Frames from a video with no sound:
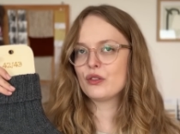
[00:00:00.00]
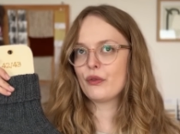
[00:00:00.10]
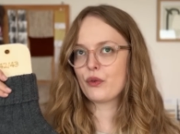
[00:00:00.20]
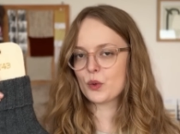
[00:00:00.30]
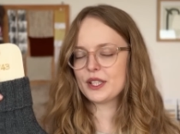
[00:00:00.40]

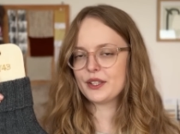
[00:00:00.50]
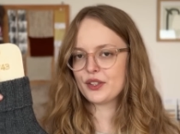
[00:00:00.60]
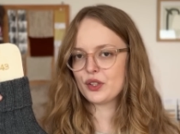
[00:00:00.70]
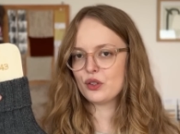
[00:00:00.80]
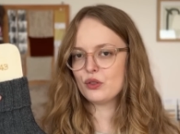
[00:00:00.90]

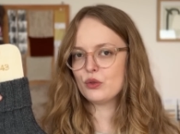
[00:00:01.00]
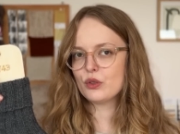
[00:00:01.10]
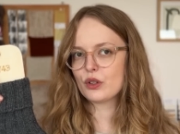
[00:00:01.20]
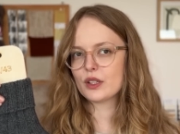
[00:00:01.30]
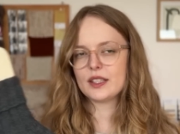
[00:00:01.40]

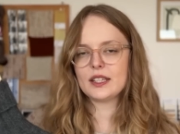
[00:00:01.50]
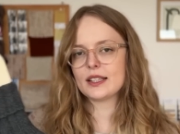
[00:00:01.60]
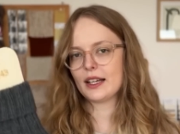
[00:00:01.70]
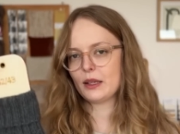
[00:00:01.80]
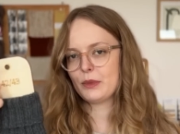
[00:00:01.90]
42 because he's
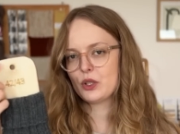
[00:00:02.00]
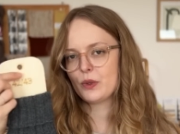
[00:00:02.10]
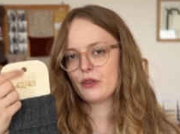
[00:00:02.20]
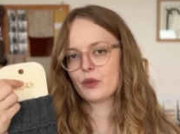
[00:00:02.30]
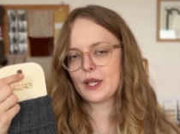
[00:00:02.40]
like in
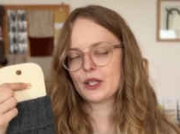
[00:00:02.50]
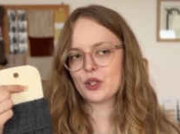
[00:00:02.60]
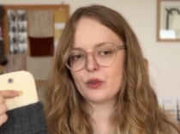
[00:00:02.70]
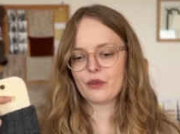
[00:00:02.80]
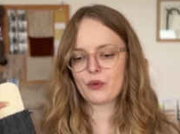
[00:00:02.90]
between
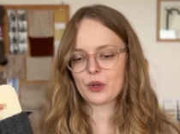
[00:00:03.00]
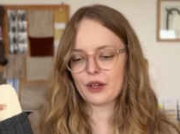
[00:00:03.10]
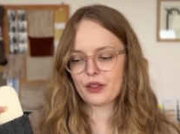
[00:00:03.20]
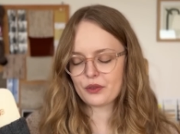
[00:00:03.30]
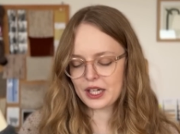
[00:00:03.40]
42 and
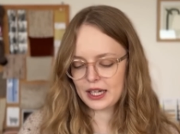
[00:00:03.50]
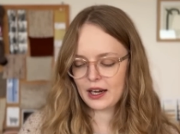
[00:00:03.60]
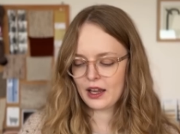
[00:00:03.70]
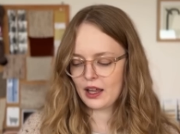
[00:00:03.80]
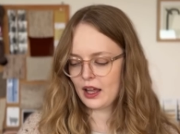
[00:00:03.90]
43.
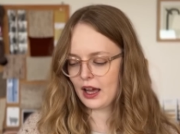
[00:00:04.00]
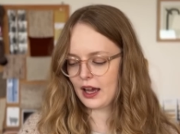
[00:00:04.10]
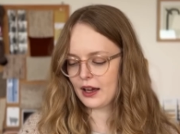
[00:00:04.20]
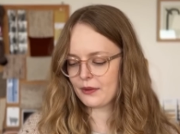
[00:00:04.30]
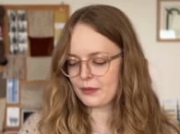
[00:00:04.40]

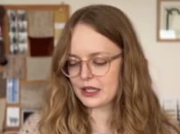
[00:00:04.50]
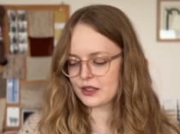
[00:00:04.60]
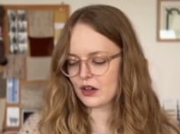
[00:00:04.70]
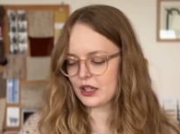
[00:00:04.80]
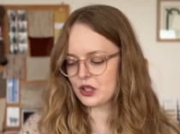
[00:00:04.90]
And
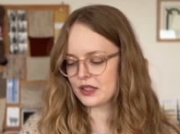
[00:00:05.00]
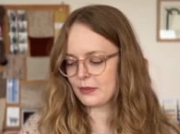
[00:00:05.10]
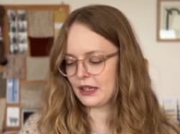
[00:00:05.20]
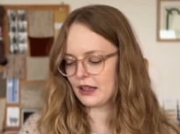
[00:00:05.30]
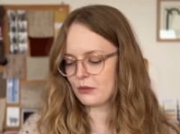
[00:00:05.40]
so I just
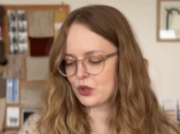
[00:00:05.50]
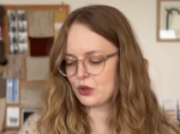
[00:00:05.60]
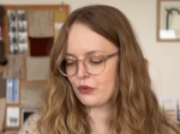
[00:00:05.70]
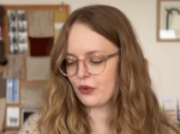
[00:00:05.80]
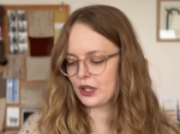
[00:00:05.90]
made them
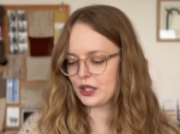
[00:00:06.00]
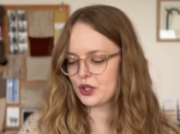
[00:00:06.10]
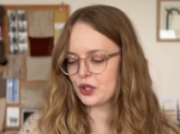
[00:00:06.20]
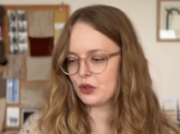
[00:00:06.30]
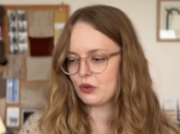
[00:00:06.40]
to
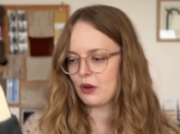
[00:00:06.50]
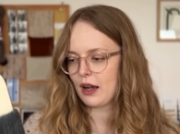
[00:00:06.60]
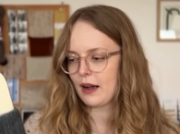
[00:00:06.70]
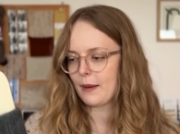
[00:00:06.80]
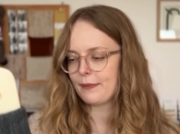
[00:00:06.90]
42
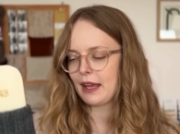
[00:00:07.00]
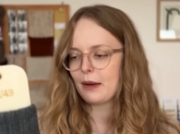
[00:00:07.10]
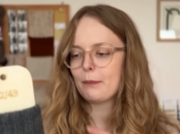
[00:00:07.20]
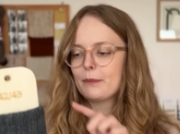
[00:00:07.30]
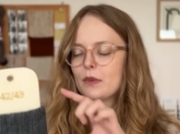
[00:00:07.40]

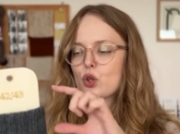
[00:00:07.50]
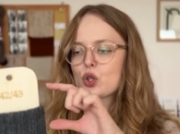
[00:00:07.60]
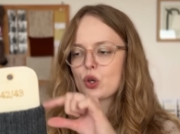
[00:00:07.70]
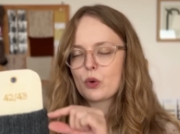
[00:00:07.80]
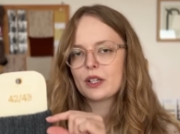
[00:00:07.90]
and
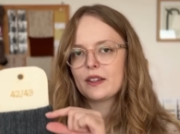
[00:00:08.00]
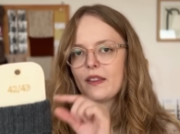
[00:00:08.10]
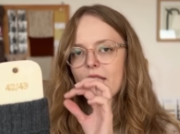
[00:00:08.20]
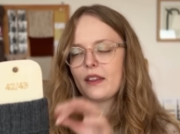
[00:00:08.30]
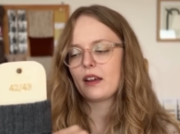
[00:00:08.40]

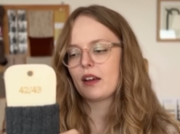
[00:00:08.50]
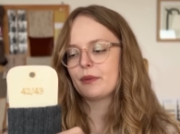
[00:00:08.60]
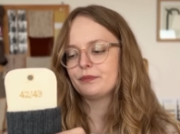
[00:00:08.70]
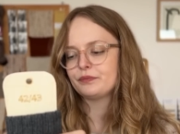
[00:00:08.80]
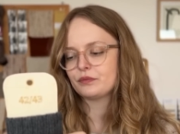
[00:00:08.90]
shortened the
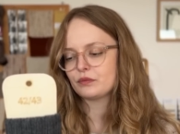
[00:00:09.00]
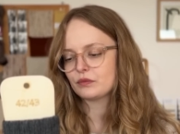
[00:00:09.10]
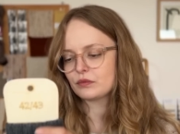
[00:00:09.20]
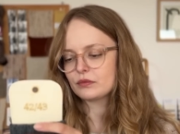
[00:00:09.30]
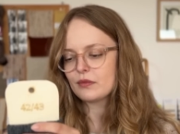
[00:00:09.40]

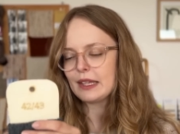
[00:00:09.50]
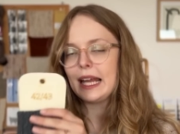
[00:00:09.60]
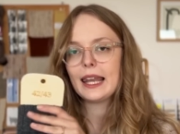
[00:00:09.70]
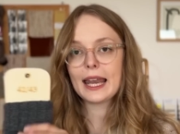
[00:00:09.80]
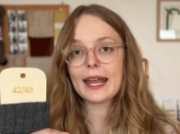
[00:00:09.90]

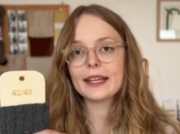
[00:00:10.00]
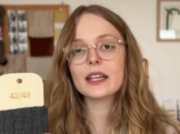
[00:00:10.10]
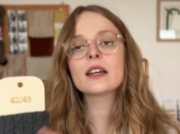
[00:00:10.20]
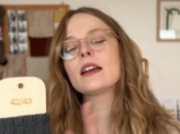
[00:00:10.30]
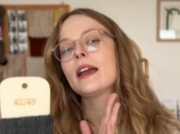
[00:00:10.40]
leg
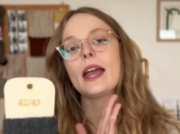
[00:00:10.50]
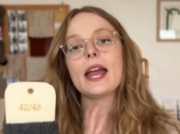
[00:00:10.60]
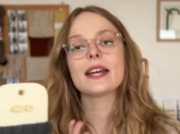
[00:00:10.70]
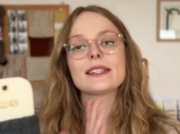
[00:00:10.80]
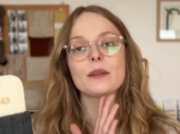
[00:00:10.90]

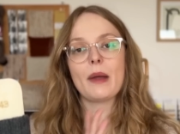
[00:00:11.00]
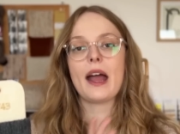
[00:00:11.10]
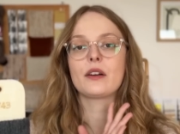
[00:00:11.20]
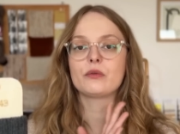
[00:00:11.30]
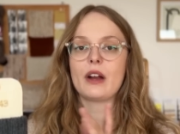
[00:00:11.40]
as the
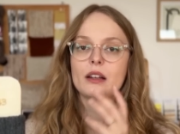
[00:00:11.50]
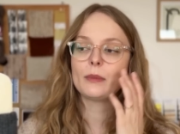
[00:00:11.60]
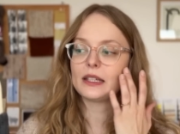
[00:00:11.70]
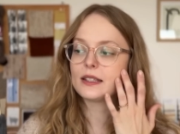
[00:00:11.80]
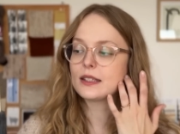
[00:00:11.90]
pattern
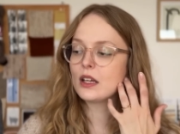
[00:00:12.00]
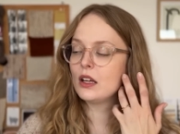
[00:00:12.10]
recommends.